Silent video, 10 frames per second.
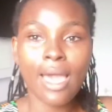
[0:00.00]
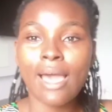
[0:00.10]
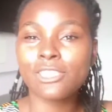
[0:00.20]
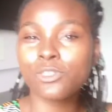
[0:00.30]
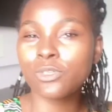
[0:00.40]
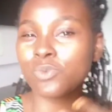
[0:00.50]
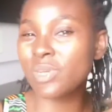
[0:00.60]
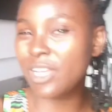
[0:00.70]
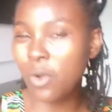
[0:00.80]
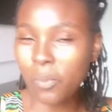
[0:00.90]
and she was
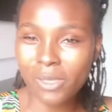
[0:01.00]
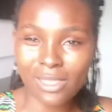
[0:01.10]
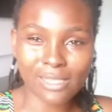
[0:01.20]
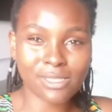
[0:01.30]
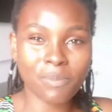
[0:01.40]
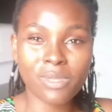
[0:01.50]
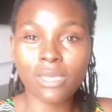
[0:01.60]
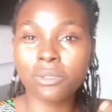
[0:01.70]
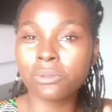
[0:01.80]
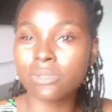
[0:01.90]
really hoping that something
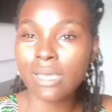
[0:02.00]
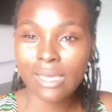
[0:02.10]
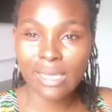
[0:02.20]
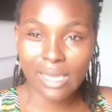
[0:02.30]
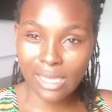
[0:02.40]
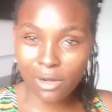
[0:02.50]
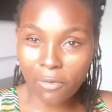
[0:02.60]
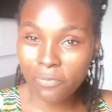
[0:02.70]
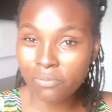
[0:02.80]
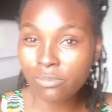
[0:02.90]
could hit
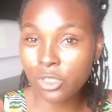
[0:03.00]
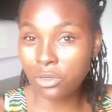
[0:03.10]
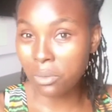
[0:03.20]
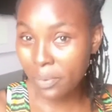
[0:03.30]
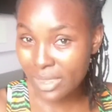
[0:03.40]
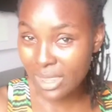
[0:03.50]
off, you know, with